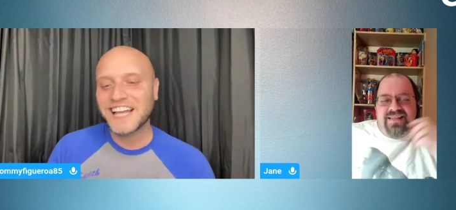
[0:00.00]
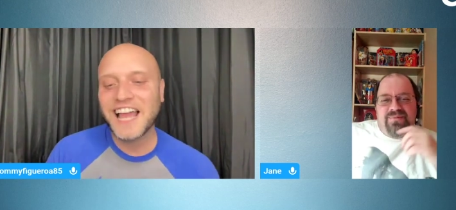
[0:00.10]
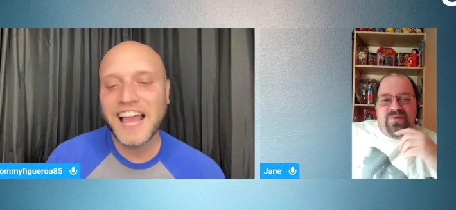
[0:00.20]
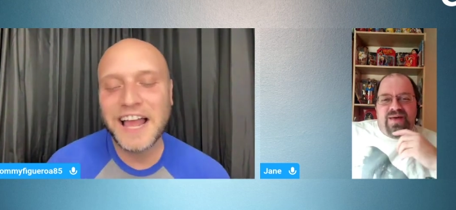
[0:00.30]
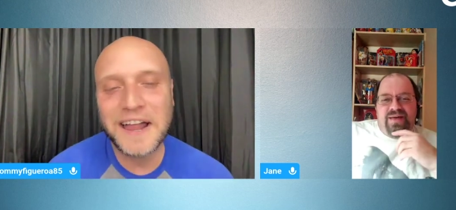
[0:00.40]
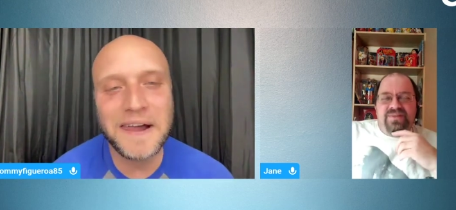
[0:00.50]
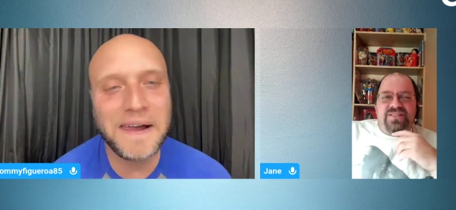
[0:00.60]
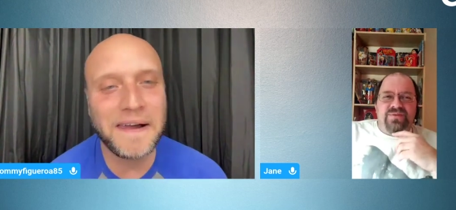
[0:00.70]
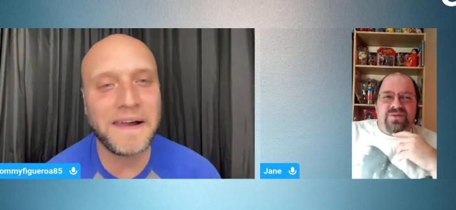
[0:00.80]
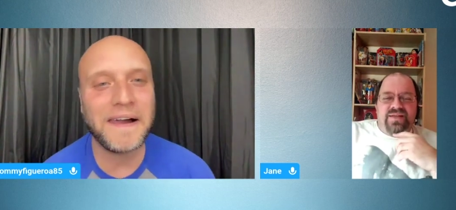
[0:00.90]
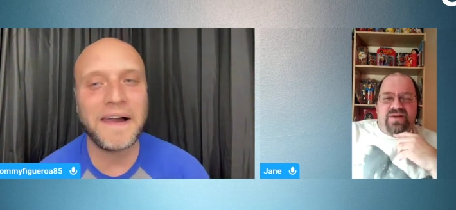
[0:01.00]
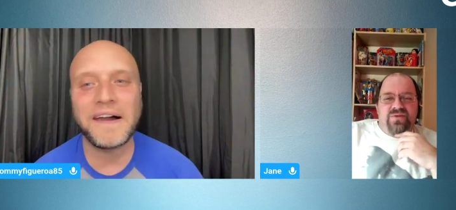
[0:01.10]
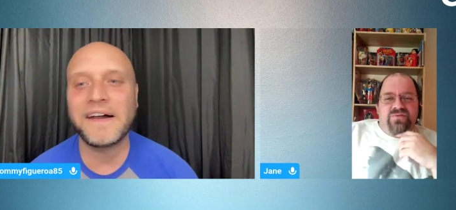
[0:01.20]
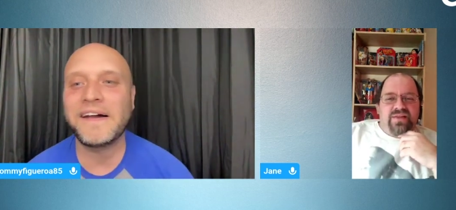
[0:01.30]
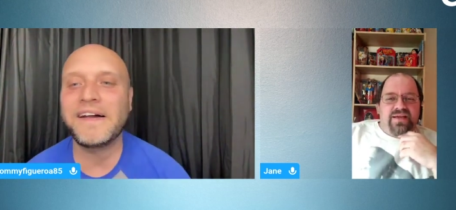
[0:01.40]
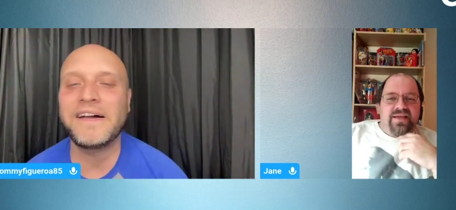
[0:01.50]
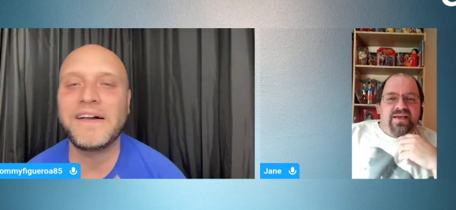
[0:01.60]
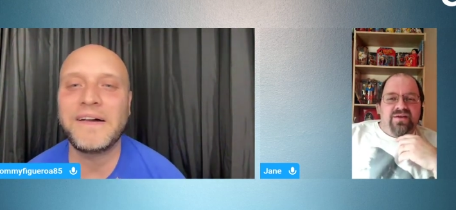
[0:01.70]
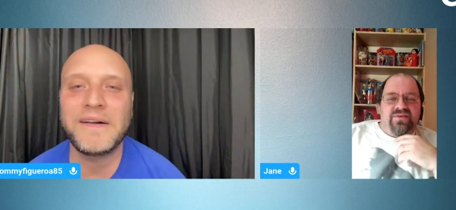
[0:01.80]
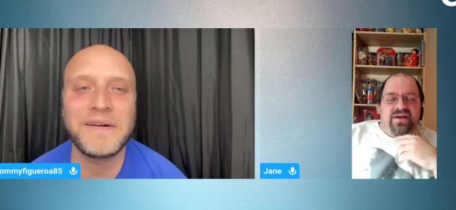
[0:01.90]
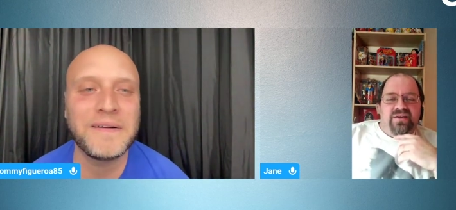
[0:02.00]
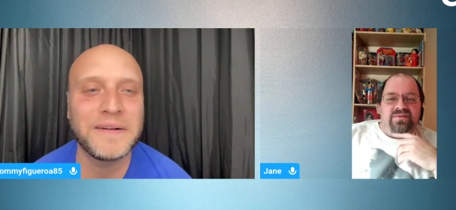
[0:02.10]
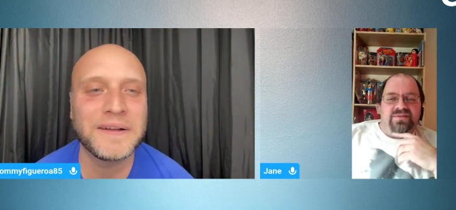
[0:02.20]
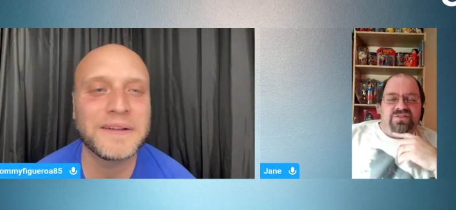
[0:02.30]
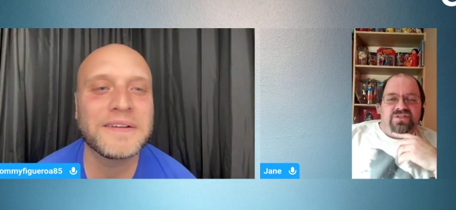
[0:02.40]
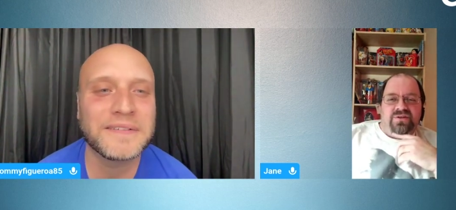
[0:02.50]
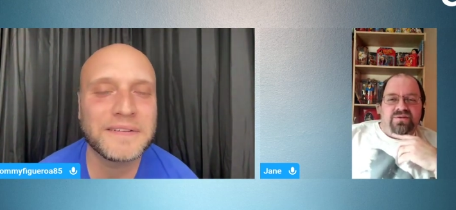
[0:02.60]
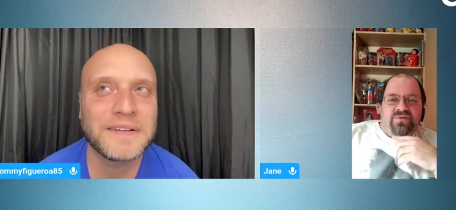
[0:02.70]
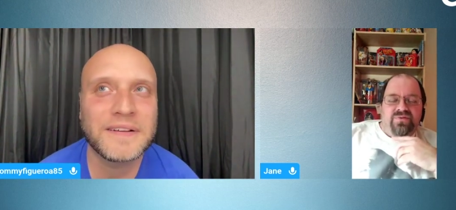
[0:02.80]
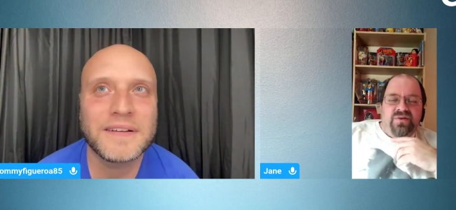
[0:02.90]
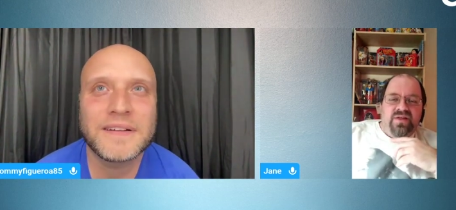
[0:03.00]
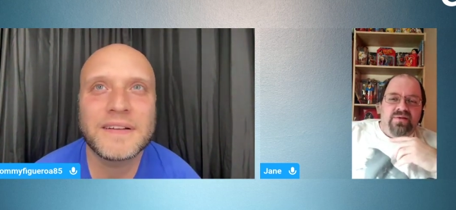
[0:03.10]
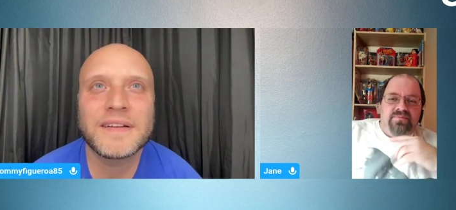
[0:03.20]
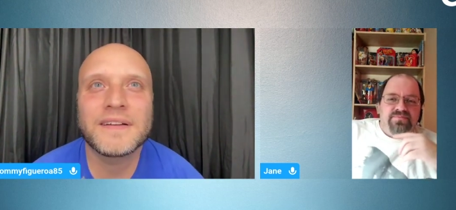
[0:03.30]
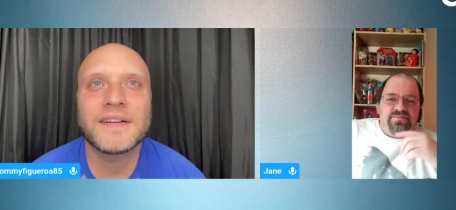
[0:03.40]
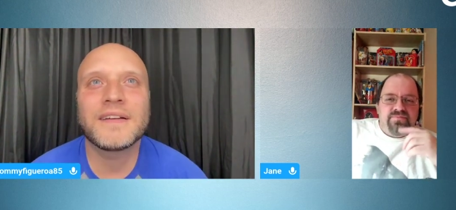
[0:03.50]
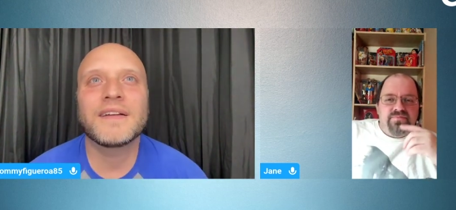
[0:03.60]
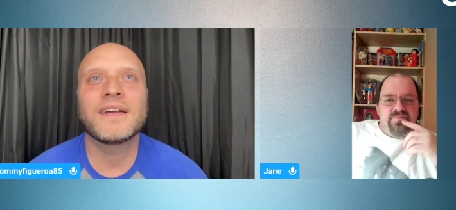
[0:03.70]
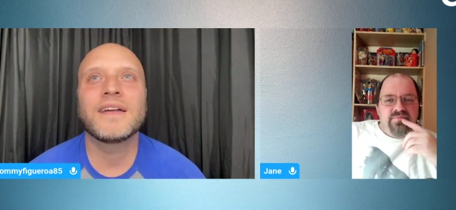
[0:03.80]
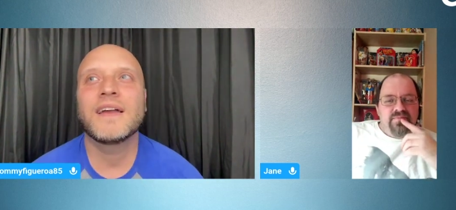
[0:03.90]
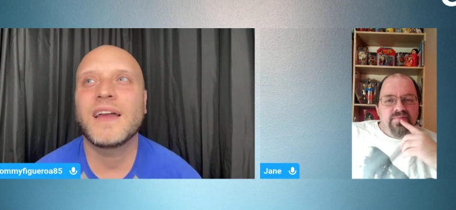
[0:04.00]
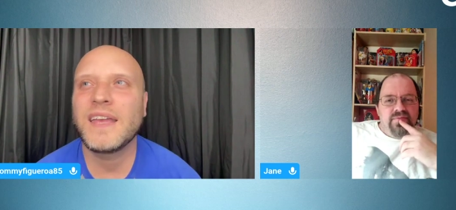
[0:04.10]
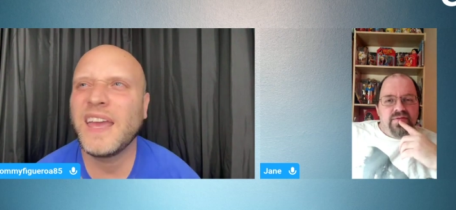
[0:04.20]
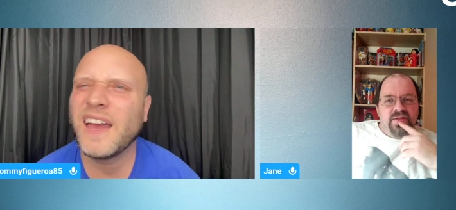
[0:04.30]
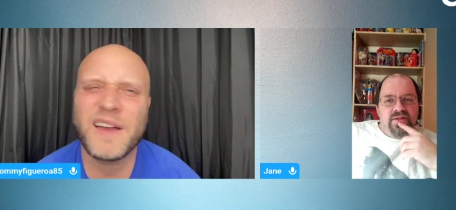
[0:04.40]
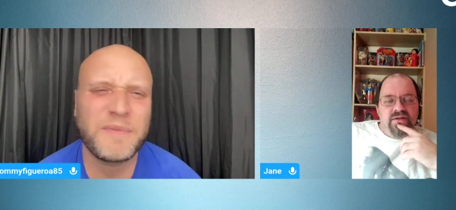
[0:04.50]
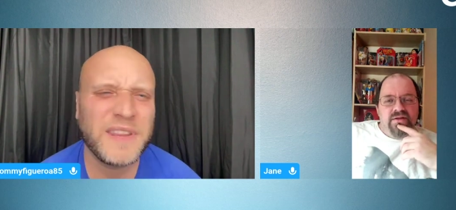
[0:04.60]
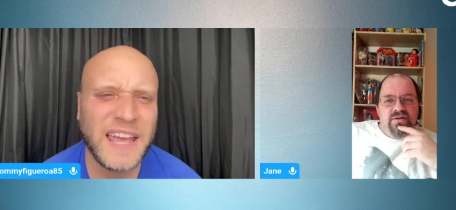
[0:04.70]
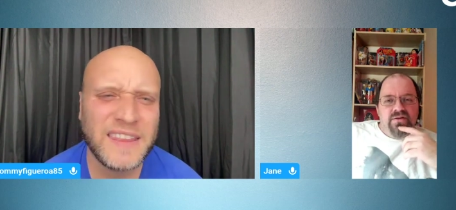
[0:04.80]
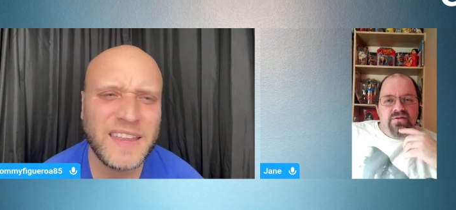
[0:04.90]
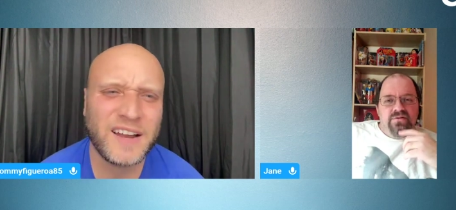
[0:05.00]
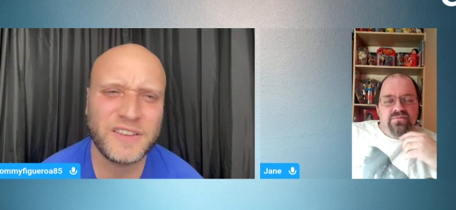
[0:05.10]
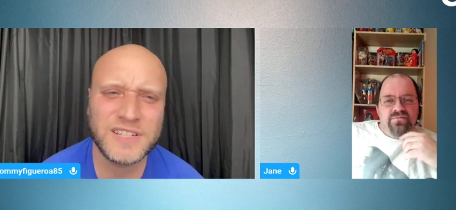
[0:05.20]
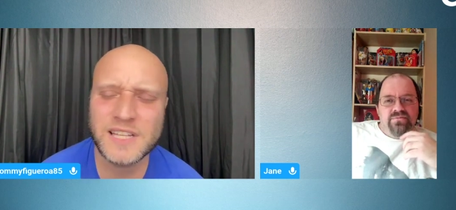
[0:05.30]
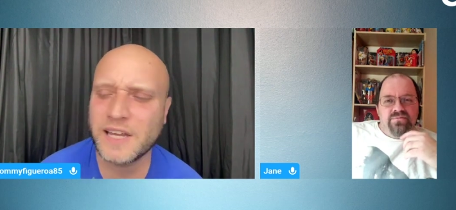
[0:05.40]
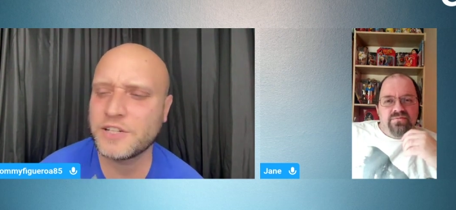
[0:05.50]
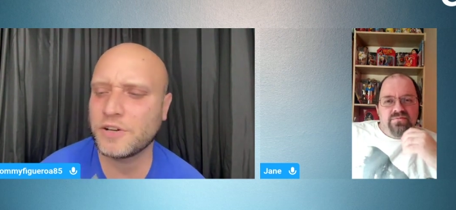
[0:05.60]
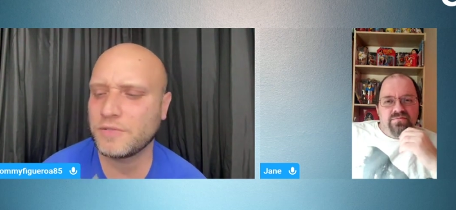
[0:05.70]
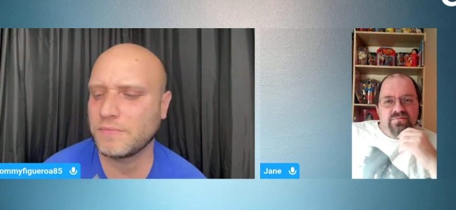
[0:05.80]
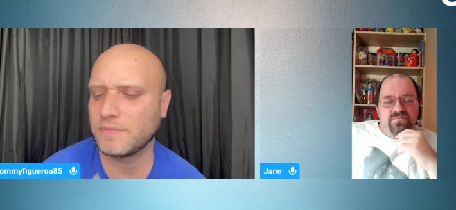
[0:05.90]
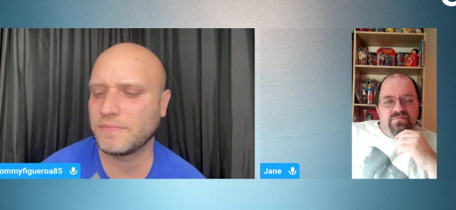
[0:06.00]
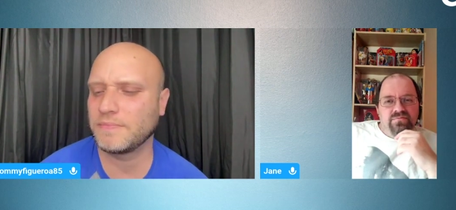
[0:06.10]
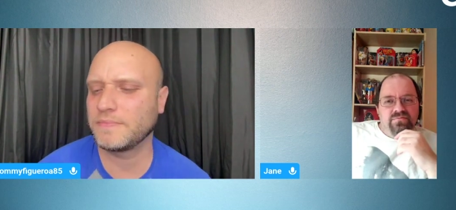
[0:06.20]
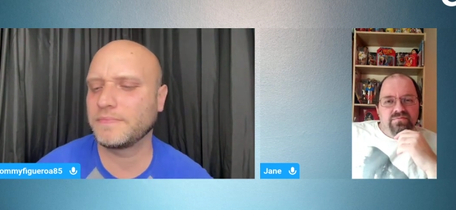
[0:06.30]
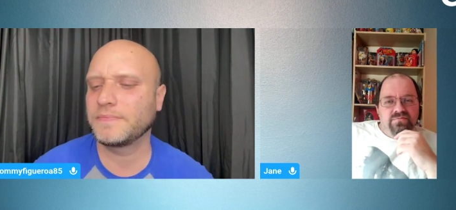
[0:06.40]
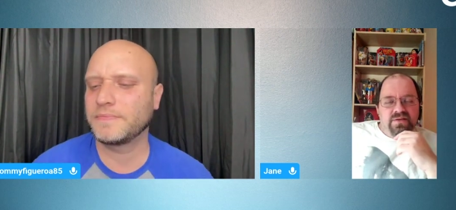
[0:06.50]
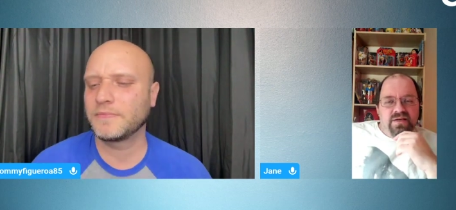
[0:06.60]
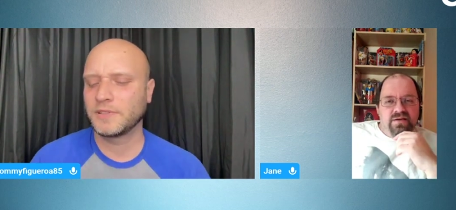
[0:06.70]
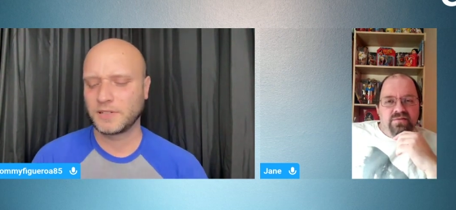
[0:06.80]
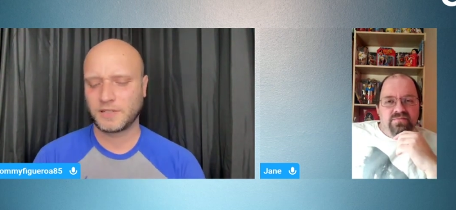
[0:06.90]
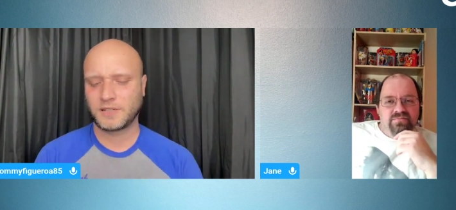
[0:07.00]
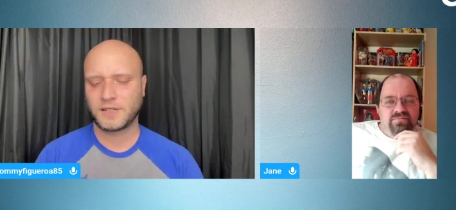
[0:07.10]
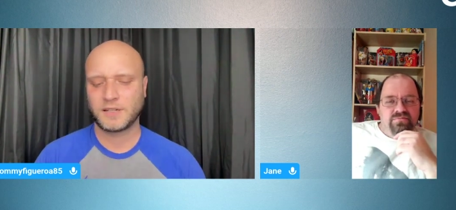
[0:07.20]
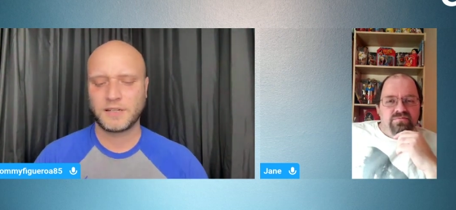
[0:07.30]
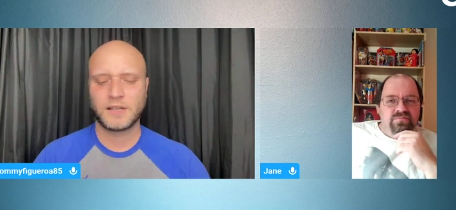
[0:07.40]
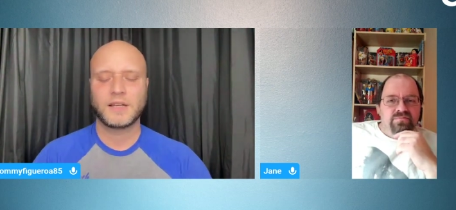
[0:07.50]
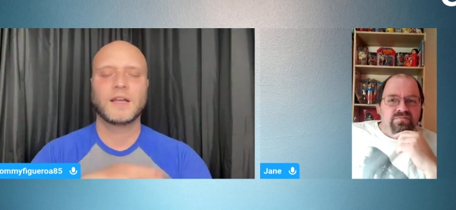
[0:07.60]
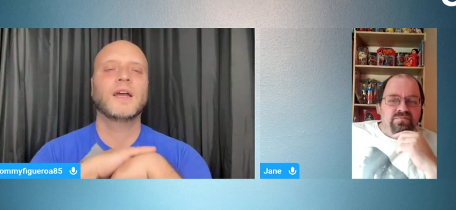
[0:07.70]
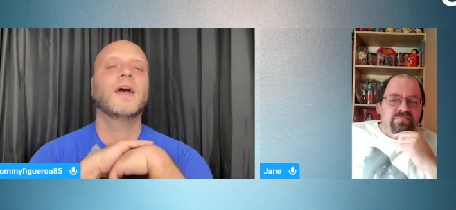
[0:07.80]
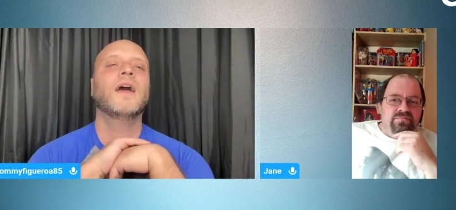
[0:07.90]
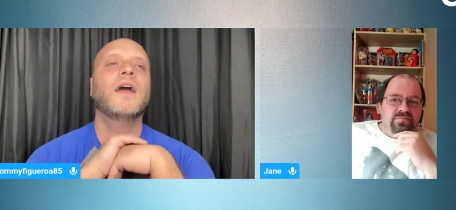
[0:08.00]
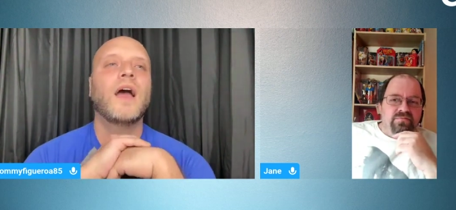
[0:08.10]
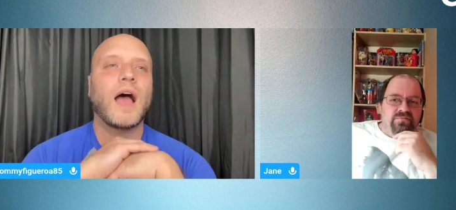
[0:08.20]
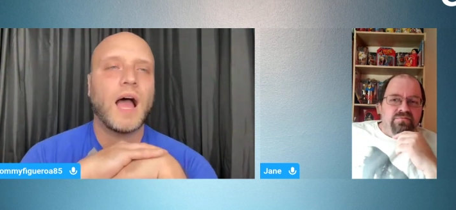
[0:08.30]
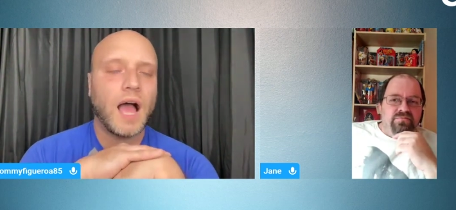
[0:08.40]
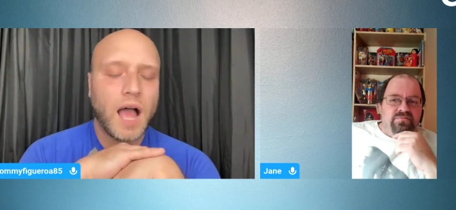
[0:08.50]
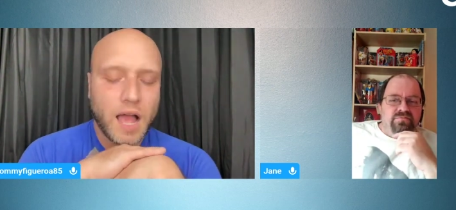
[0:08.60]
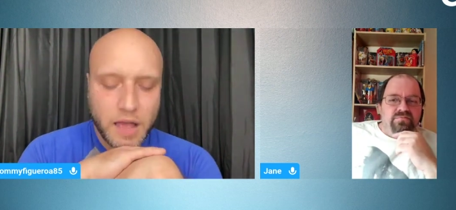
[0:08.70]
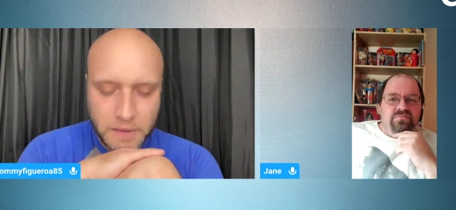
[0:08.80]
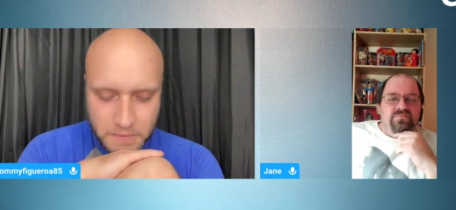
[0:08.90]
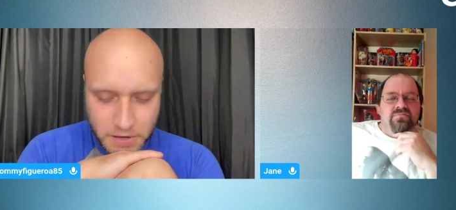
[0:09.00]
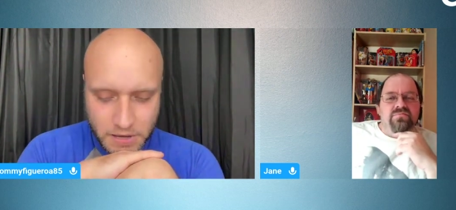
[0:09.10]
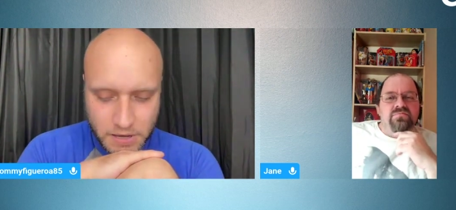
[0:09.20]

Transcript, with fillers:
Speaker 1: send them away. But she was only gone for like a year, right? Wasn't she on before that?
Speaker 2: Yeah, when they had that other teenage hope. Yeah. Um